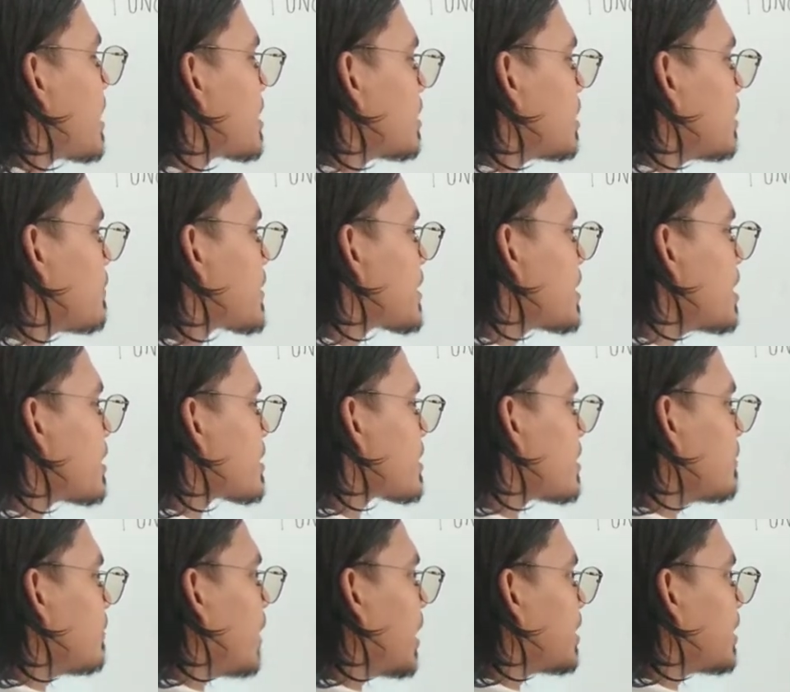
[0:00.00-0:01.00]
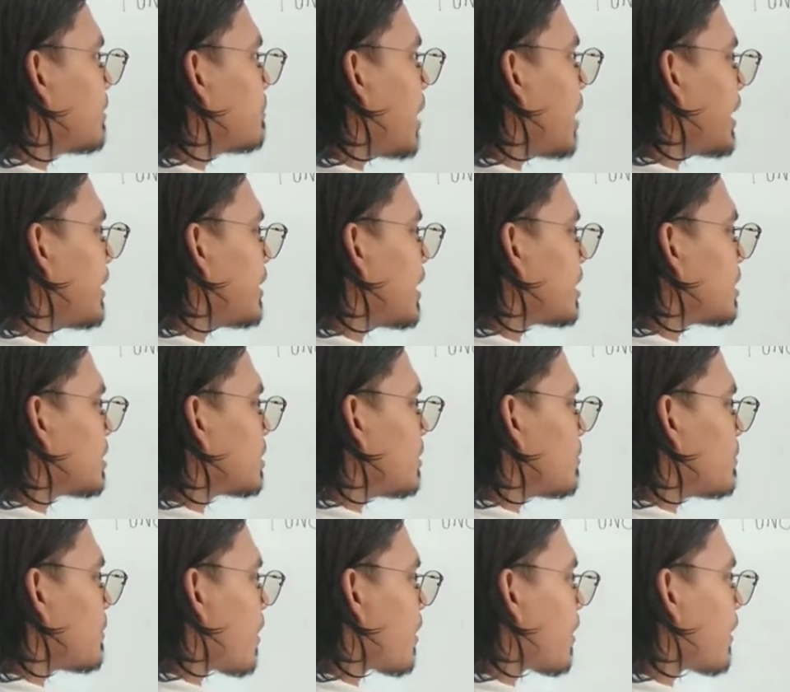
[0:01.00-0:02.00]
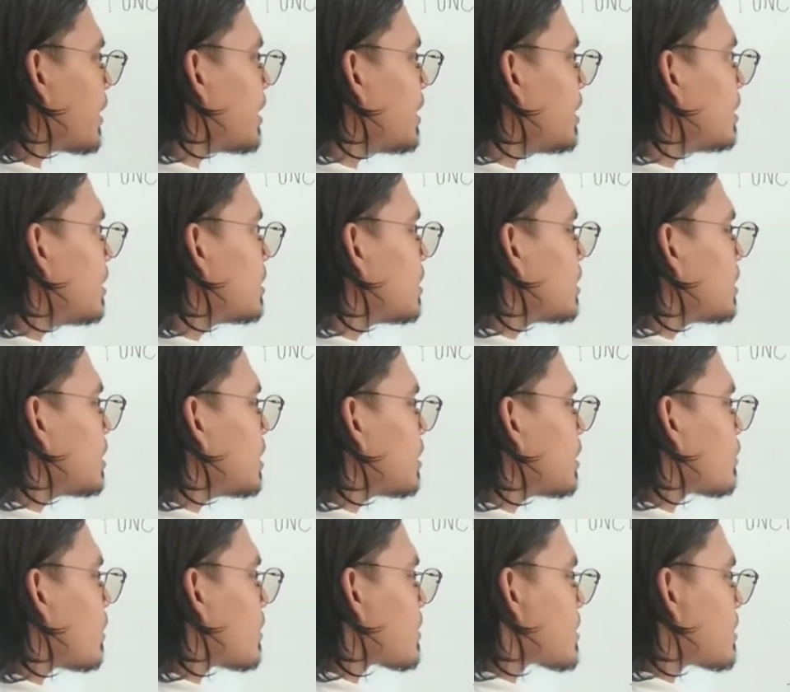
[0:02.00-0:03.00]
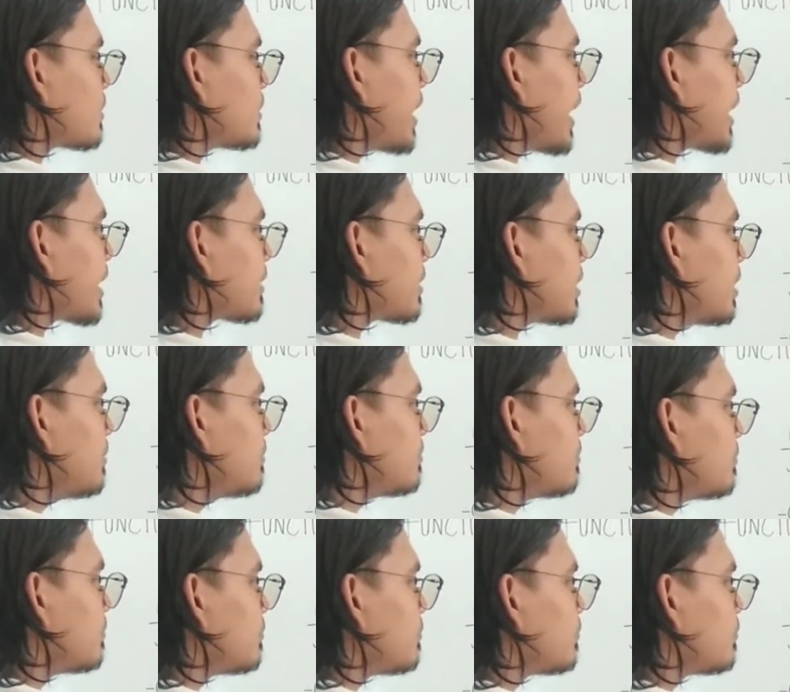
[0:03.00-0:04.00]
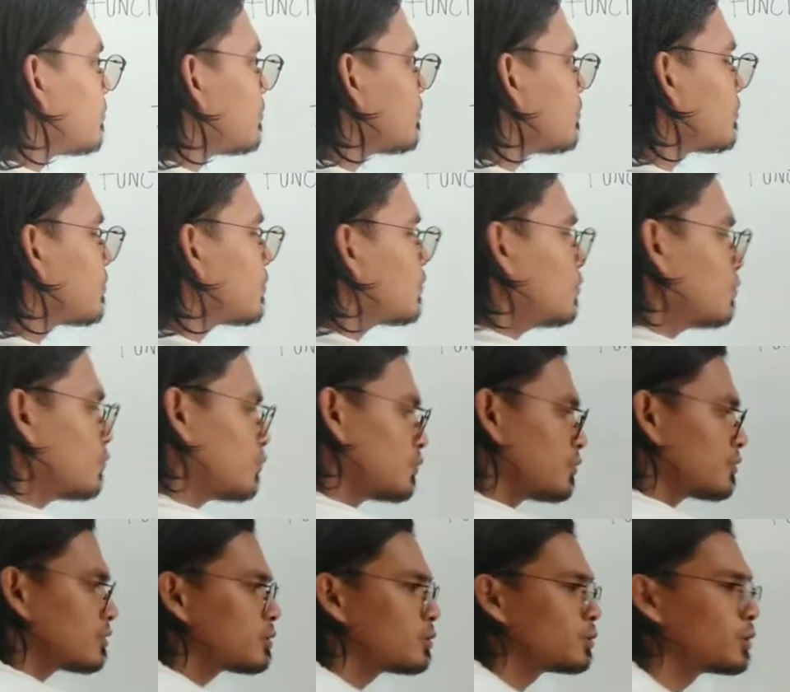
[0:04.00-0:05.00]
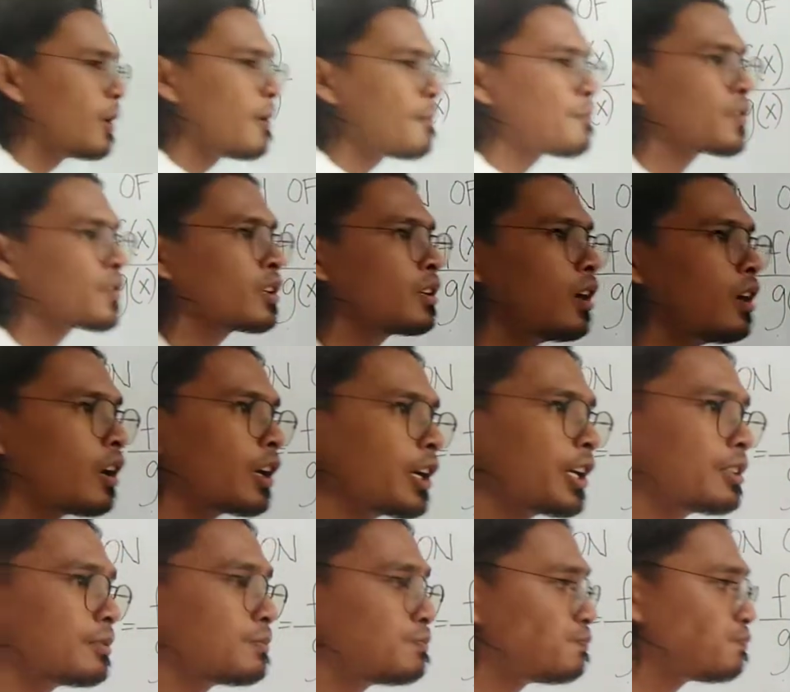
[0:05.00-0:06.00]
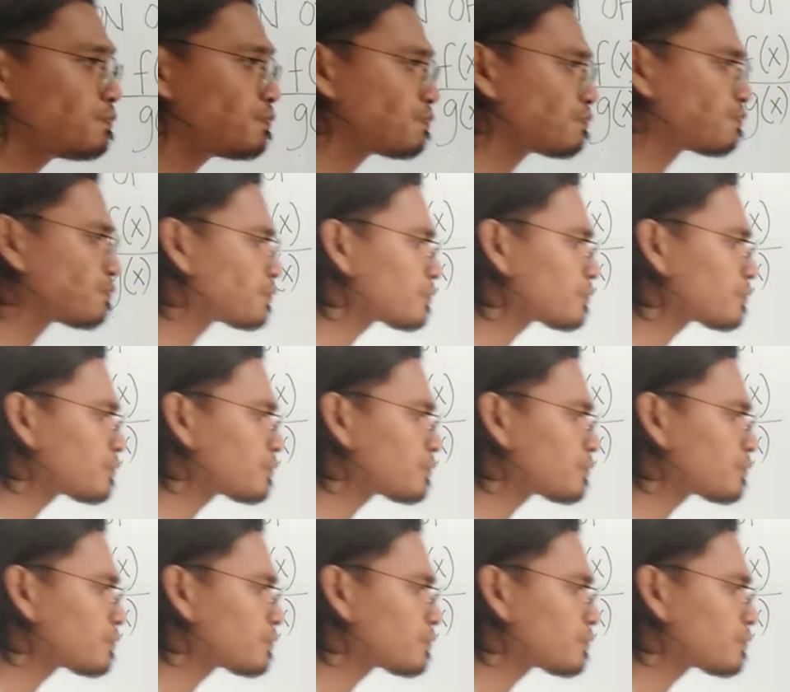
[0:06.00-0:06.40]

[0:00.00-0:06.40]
positive 6 divided by negative 3 equals to negative 2. Okay.